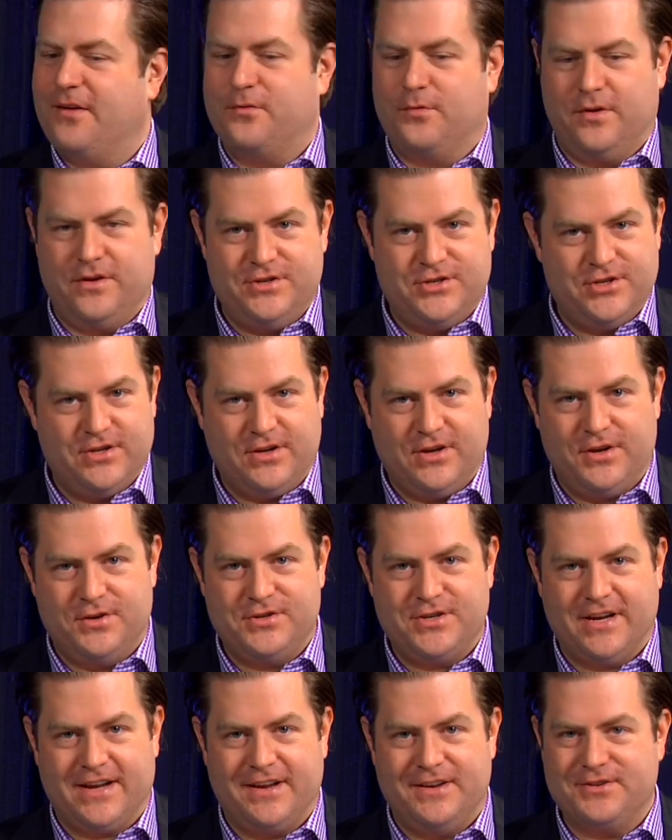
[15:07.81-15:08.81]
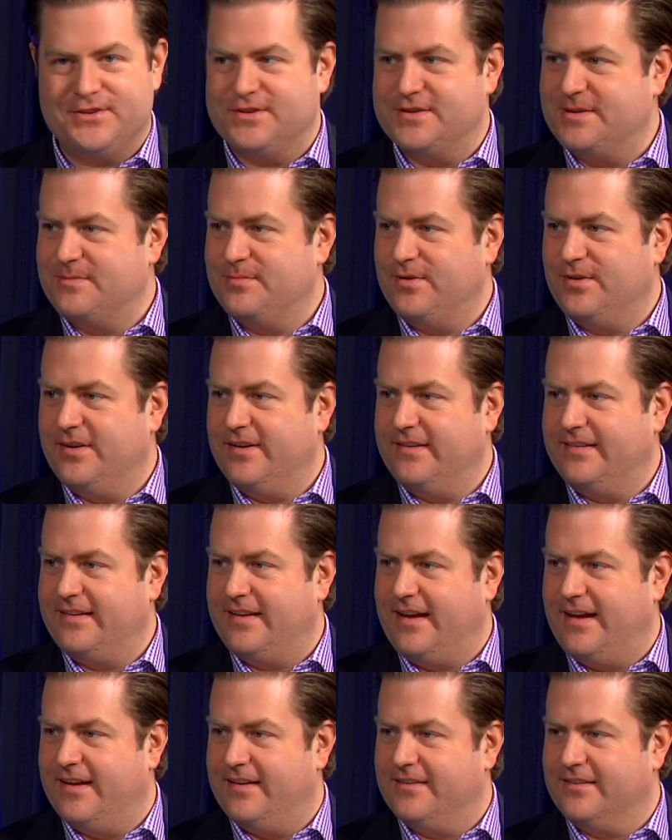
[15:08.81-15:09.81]
everyone should go check out Jersey Boys
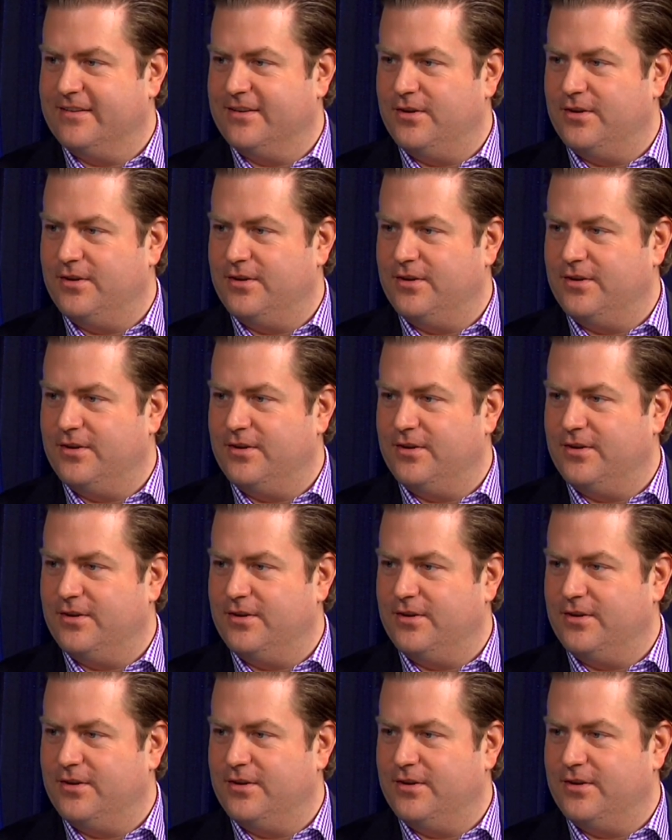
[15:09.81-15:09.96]
and